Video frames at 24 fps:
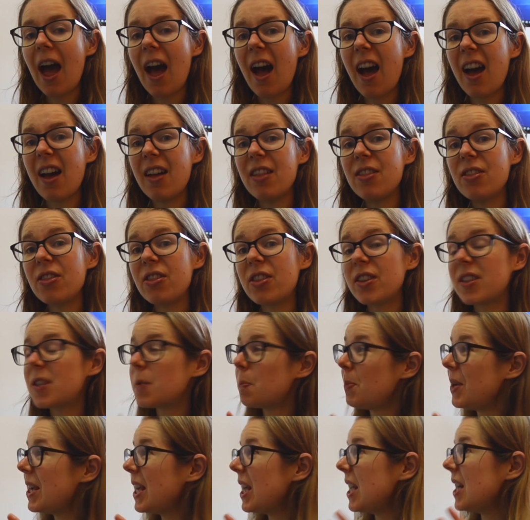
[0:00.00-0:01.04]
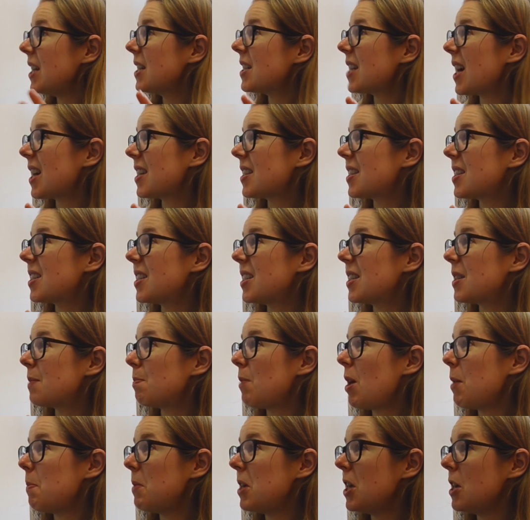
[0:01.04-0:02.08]
And the speaking test is
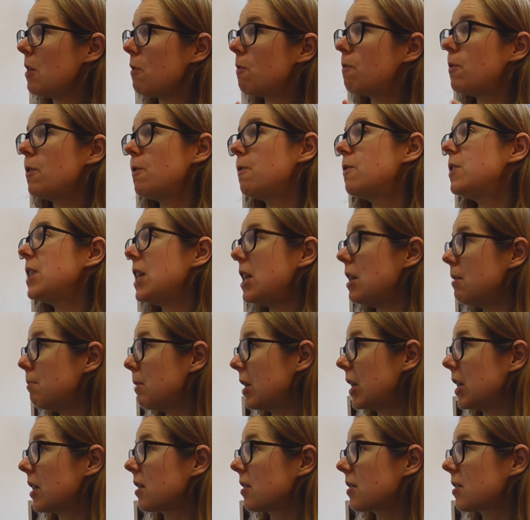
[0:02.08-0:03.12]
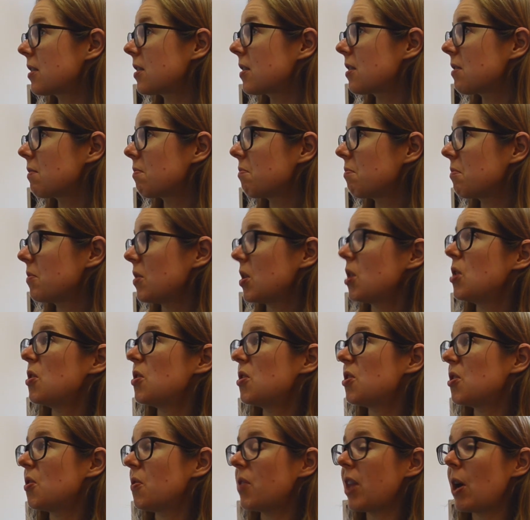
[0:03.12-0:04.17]
maybe 15 minutes.
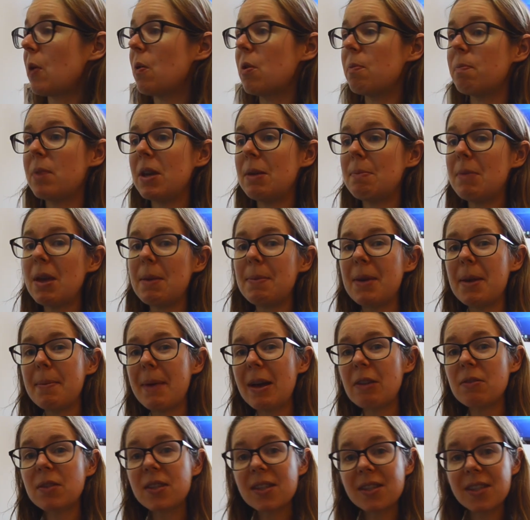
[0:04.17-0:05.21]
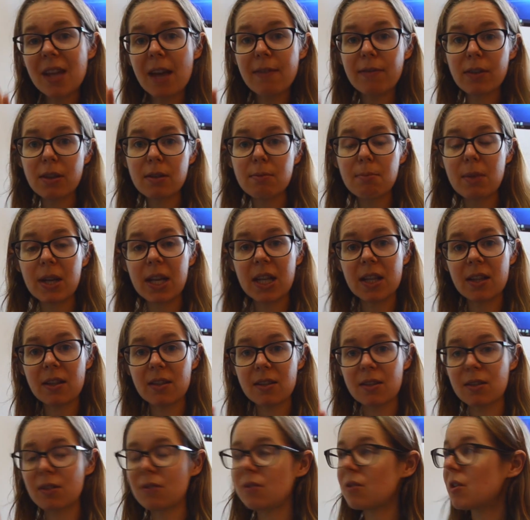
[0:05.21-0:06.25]
So that would be maybe about 7
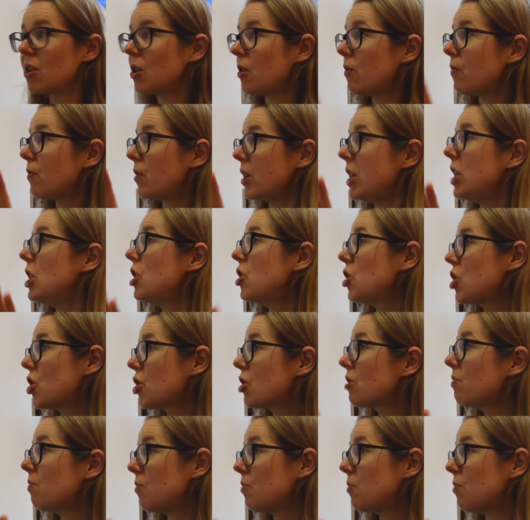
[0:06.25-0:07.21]
minutes for each